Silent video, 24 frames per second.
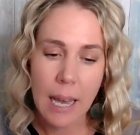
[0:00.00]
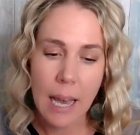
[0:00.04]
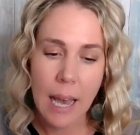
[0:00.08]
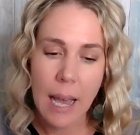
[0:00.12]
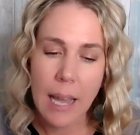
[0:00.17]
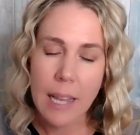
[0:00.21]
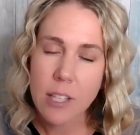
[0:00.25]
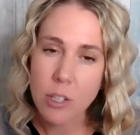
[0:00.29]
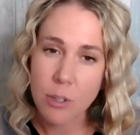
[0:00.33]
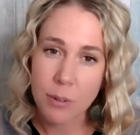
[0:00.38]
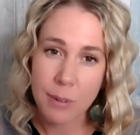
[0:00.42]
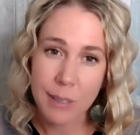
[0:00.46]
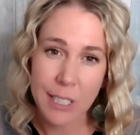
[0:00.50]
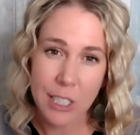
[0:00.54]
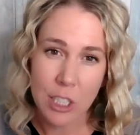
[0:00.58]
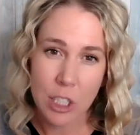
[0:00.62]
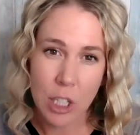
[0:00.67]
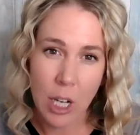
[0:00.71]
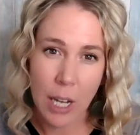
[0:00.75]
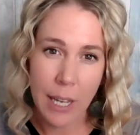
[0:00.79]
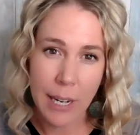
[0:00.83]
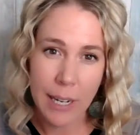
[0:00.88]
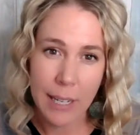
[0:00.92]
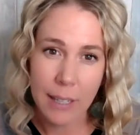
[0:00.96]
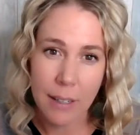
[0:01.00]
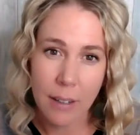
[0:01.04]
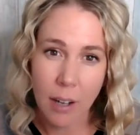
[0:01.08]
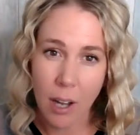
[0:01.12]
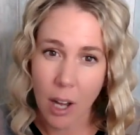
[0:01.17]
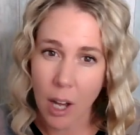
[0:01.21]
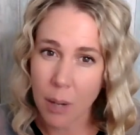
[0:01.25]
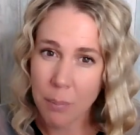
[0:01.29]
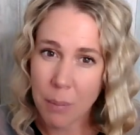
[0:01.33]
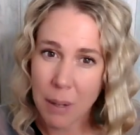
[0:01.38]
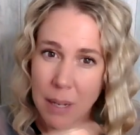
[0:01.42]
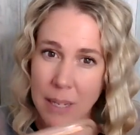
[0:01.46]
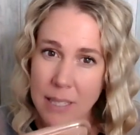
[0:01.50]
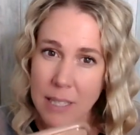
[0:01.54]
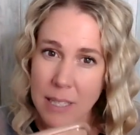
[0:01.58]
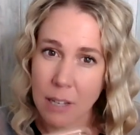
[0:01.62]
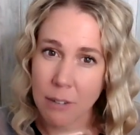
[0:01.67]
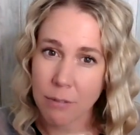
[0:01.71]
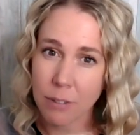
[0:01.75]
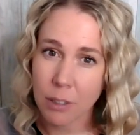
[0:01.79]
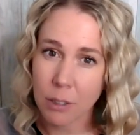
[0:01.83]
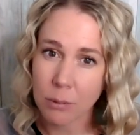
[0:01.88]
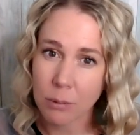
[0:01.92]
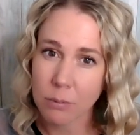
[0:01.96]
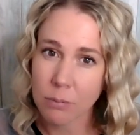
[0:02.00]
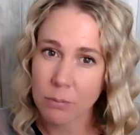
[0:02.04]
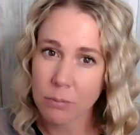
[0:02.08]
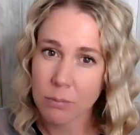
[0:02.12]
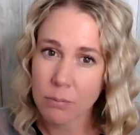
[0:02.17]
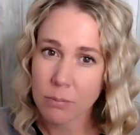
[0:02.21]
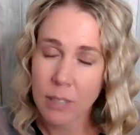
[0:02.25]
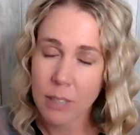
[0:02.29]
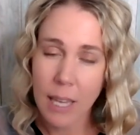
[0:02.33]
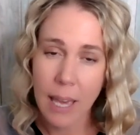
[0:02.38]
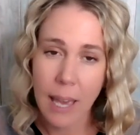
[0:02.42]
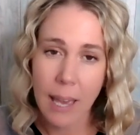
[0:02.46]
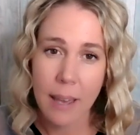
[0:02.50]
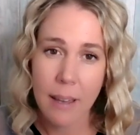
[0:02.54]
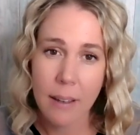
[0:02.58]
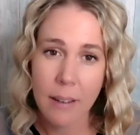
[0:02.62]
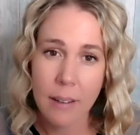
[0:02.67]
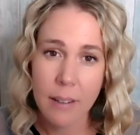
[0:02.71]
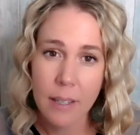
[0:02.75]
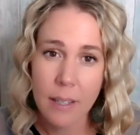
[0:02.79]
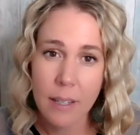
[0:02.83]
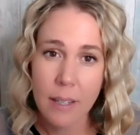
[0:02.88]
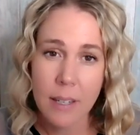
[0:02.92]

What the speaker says: I screenshot it on my cell phone. Okay.